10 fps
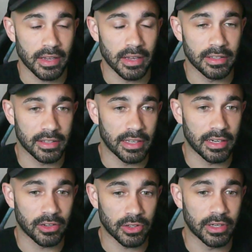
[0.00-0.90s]
and then
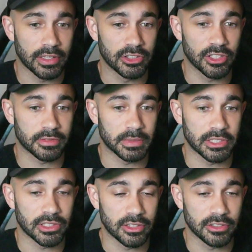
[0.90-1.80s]
I'll go ahead and adjust my
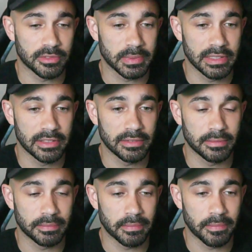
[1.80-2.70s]
shutter speed
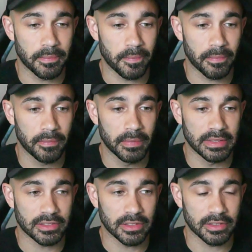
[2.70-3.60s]

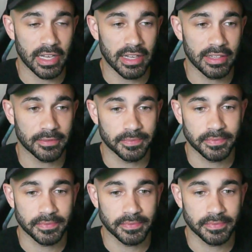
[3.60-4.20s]
based on that.